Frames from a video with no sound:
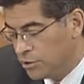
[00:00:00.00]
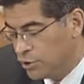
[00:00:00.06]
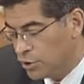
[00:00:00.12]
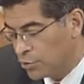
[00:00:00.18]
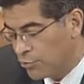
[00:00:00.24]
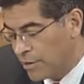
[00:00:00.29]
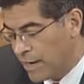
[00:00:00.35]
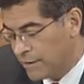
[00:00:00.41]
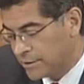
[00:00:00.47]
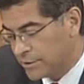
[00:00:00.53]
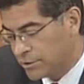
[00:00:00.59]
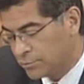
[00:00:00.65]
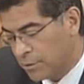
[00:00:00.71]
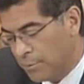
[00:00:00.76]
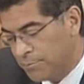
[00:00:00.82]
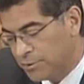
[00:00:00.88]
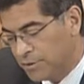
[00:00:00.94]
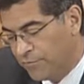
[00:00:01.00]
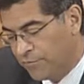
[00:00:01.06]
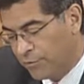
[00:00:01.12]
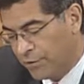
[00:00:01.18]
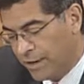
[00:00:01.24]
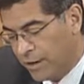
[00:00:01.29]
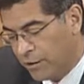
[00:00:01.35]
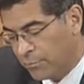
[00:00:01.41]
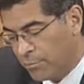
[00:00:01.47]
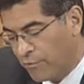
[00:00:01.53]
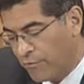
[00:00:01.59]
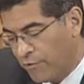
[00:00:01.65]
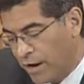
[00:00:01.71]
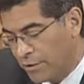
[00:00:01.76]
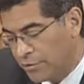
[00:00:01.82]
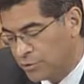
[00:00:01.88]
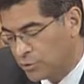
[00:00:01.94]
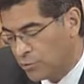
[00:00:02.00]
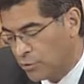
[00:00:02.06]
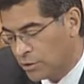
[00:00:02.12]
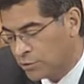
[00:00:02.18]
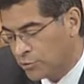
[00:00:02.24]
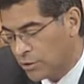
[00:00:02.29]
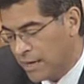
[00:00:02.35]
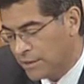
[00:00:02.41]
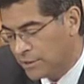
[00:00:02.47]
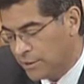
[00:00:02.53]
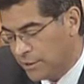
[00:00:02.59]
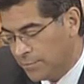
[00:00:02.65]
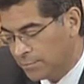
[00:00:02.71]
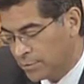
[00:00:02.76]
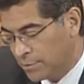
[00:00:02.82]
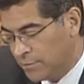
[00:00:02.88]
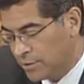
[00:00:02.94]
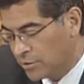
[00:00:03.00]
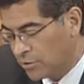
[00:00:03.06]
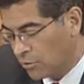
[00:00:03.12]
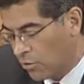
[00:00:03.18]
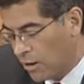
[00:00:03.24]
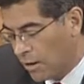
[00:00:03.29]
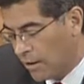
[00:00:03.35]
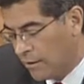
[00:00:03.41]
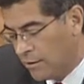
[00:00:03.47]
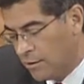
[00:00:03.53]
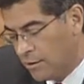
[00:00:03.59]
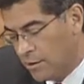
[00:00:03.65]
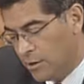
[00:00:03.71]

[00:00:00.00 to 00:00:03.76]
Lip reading: to create disruption for the health providers who are trying to implement the law,